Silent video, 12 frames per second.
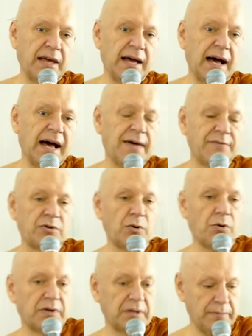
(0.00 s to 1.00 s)
I have
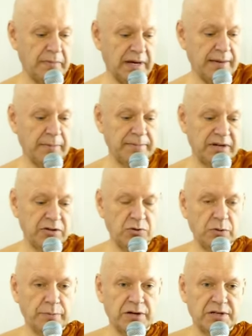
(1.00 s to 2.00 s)
talked maybe
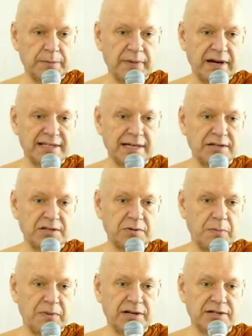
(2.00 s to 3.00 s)
too much about sensory
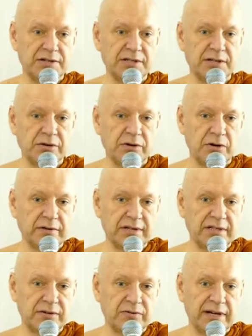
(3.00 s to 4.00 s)
pleasures on
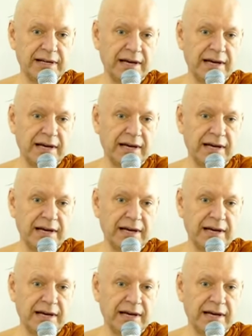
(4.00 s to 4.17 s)
this retreat.